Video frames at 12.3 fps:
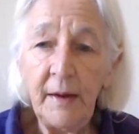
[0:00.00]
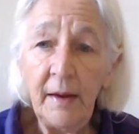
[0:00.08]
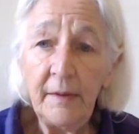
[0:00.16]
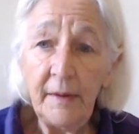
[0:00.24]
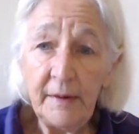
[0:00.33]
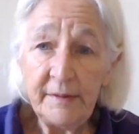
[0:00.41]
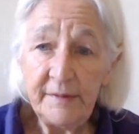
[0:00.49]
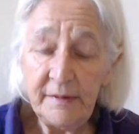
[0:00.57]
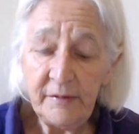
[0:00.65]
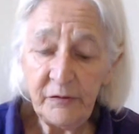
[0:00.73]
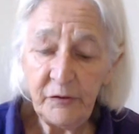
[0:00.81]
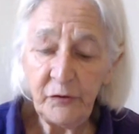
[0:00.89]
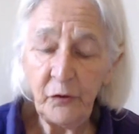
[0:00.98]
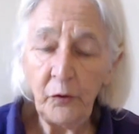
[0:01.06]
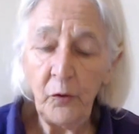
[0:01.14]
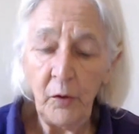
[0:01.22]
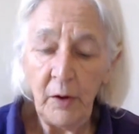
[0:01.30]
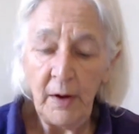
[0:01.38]
The idea is to
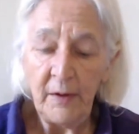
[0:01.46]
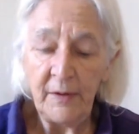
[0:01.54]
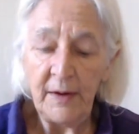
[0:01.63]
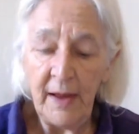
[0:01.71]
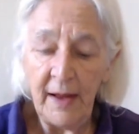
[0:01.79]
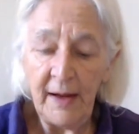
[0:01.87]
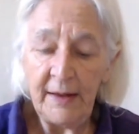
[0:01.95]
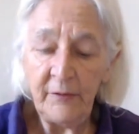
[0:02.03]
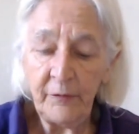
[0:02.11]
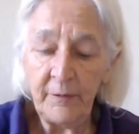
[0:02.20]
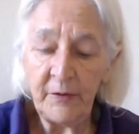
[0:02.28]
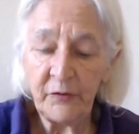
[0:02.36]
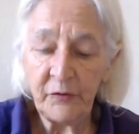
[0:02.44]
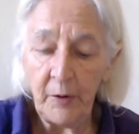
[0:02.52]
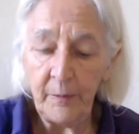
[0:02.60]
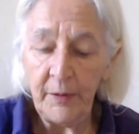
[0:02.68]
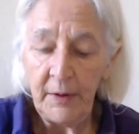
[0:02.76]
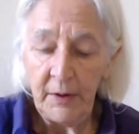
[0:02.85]
draw the line from the
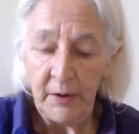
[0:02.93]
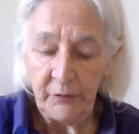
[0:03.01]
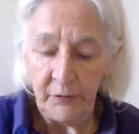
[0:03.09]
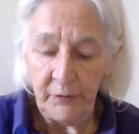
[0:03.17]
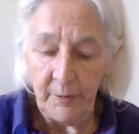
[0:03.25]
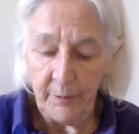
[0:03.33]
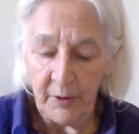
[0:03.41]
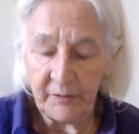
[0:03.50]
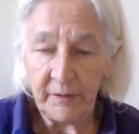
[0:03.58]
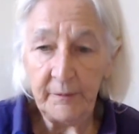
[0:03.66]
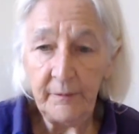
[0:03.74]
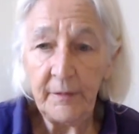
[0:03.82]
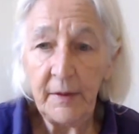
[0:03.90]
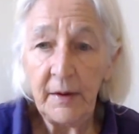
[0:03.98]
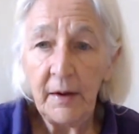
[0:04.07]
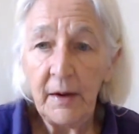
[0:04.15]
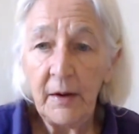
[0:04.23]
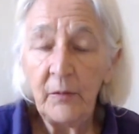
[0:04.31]
top to the bottom
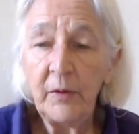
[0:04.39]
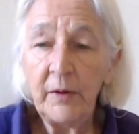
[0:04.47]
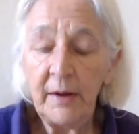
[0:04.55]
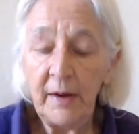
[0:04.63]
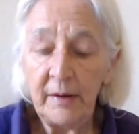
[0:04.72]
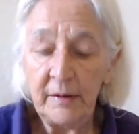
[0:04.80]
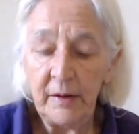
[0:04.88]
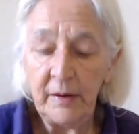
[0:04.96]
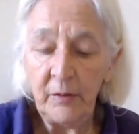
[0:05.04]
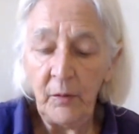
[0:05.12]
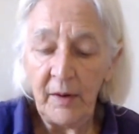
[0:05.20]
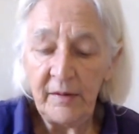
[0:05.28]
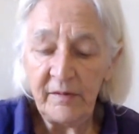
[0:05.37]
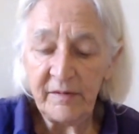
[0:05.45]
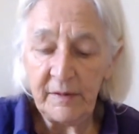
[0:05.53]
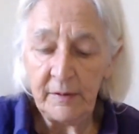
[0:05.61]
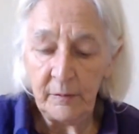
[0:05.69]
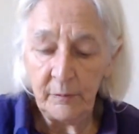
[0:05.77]
in one
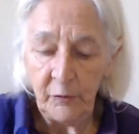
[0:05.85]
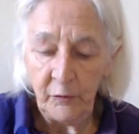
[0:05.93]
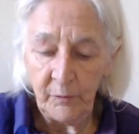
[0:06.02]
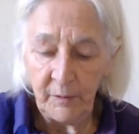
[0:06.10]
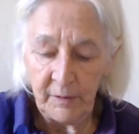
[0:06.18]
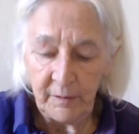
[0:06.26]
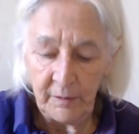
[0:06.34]
single movement.